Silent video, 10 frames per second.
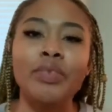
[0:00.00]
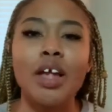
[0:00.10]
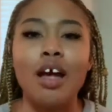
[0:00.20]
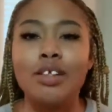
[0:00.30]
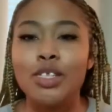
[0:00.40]

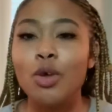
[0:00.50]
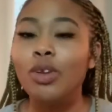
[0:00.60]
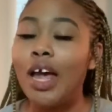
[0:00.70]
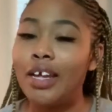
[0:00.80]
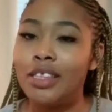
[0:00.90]
Also
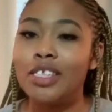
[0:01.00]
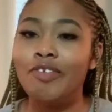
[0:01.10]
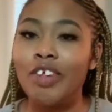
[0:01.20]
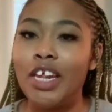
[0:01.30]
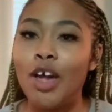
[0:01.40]
like this
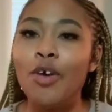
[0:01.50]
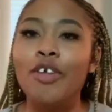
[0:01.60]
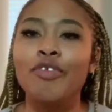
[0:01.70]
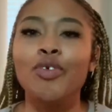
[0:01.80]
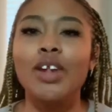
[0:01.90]
video
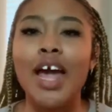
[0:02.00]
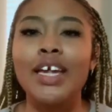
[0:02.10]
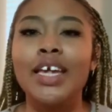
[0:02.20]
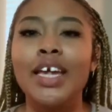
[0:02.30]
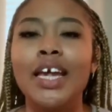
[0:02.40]
if you like
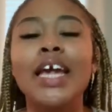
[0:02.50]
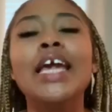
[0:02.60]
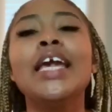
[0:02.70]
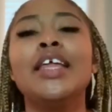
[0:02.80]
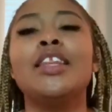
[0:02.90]
it and
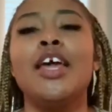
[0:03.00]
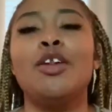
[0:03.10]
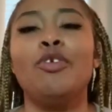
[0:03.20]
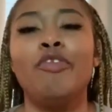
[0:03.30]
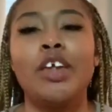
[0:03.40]
hit that
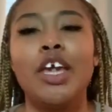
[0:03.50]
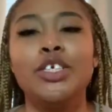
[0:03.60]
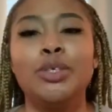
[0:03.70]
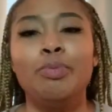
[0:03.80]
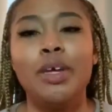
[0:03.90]

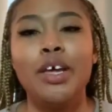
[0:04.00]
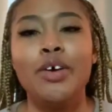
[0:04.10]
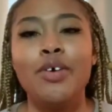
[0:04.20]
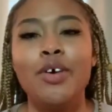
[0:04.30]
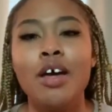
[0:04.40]
notification
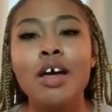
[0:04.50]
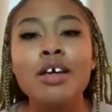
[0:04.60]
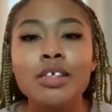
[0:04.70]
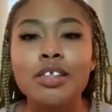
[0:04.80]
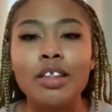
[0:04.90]
bell
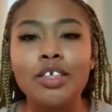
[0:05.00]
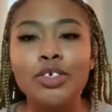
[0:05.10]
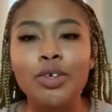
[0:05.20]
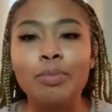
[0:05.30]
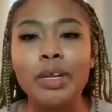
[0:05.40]
so that you
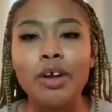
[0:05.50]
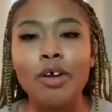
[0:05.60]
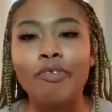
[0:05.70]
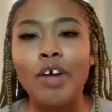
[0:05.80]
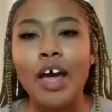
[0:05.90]
can be
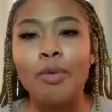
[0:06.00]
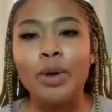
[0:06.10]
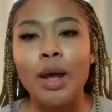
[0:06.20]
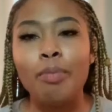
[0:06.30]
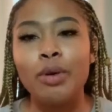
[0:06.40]
notified when
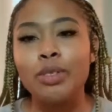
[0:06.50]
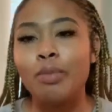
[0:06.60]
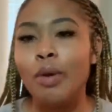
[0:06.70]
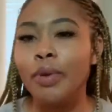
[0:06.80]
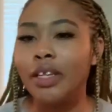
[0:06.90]
I post my
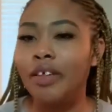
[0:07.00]
weekly